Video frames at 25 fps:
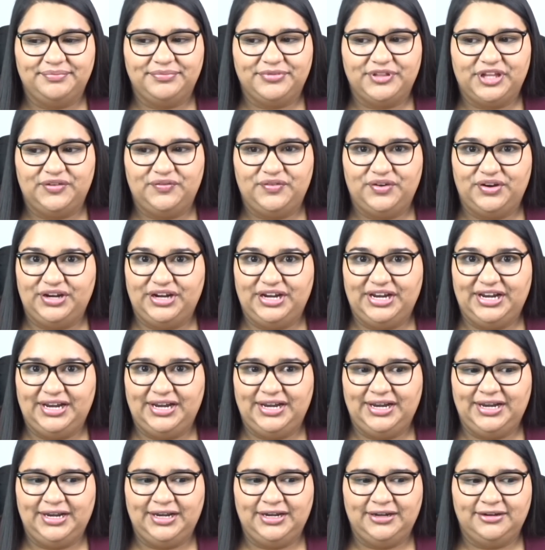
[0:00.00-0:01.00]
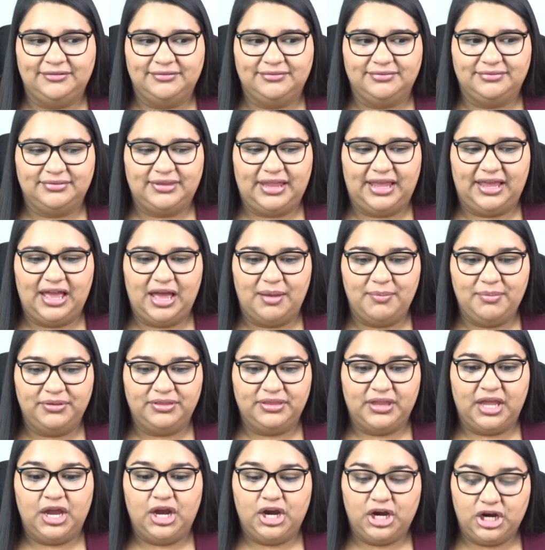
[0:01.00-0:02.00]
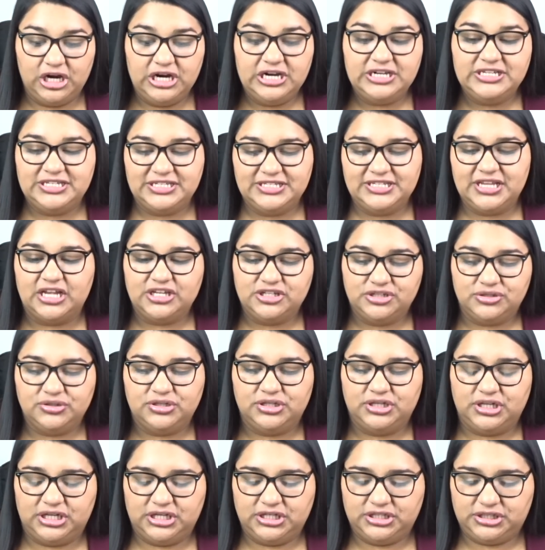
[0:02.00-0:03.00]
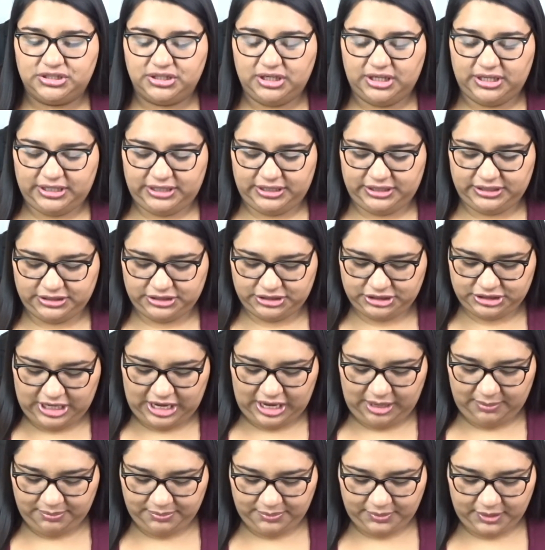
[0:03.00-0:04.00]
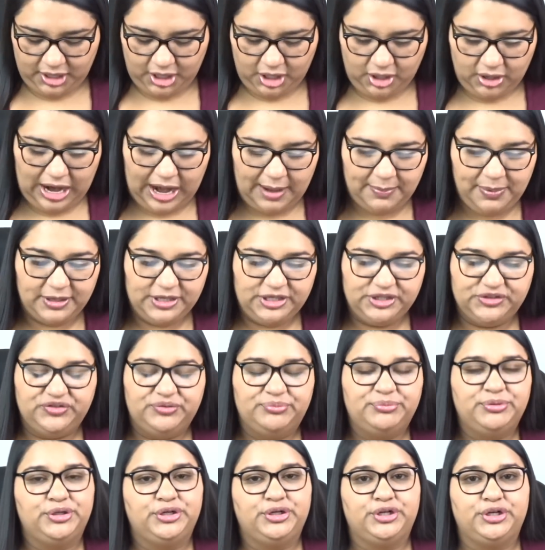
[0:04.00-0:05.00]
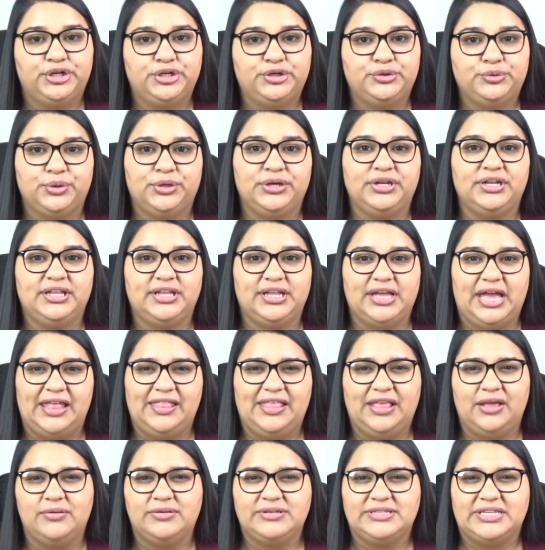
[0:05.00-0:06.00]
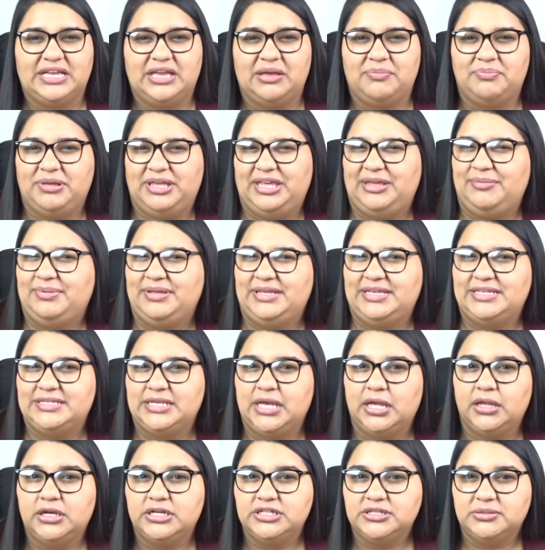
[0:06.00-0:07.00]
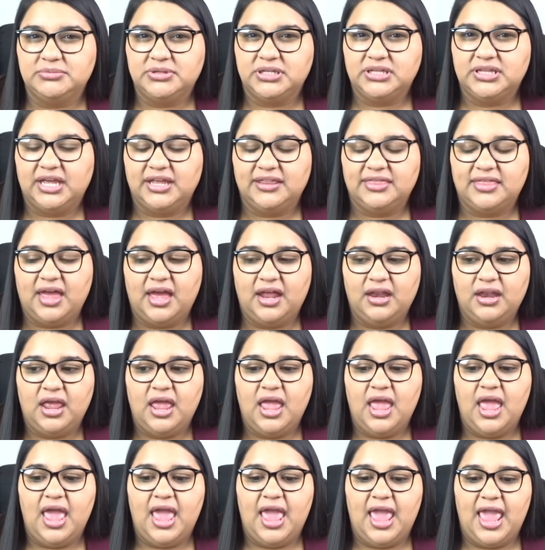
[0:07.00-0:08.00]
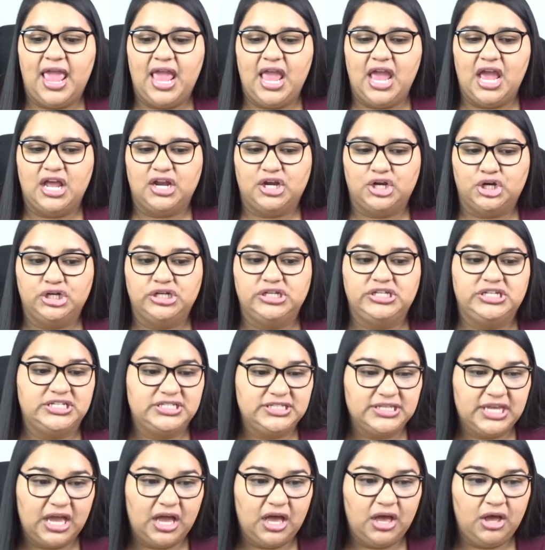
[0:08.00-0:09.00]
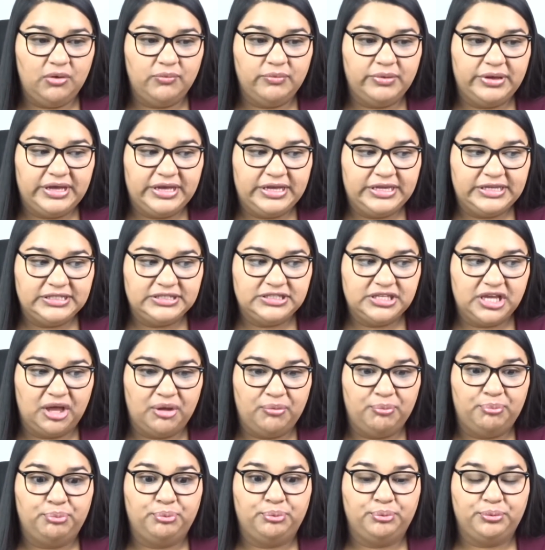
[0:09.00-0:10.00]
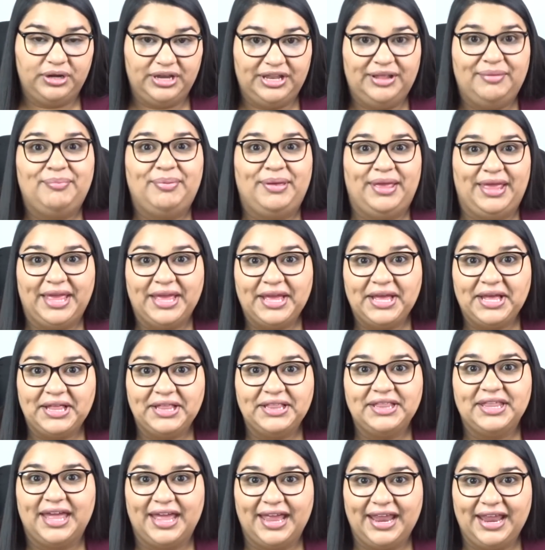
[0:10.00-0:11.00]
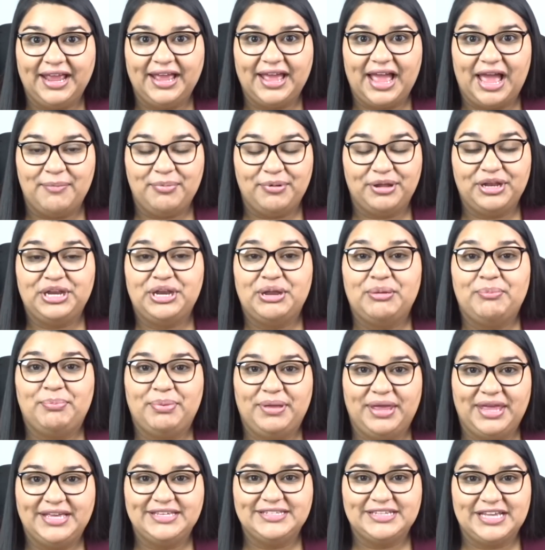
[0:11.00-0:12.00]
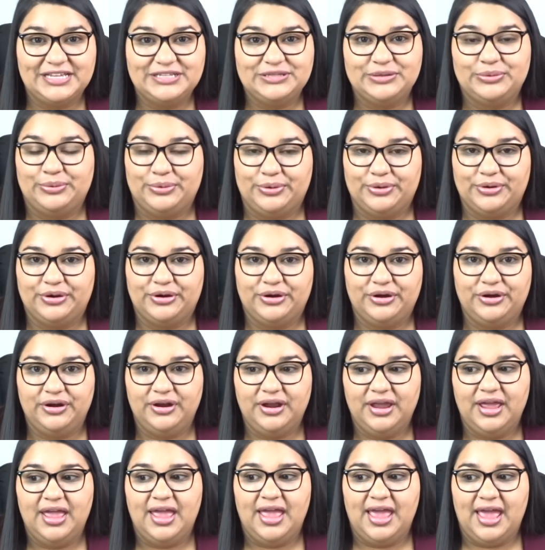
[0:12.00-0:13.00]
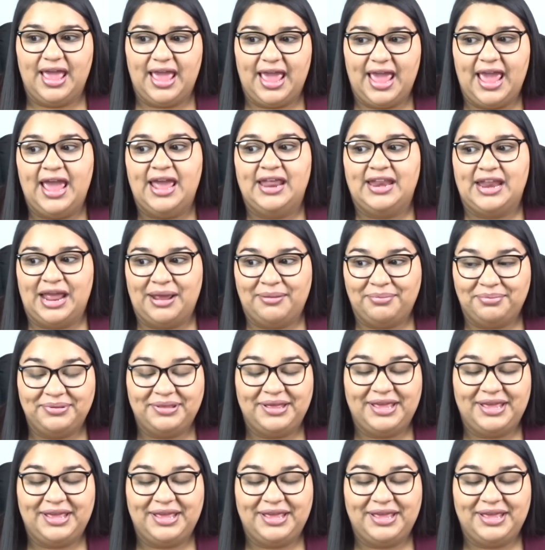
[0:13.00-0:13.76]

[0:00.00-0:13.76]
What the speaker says: they come with, hers is also a shop I purchased from her during, I think it was like a PB sale or something like that, and her discount was pretty big. Like I put in a big size order and I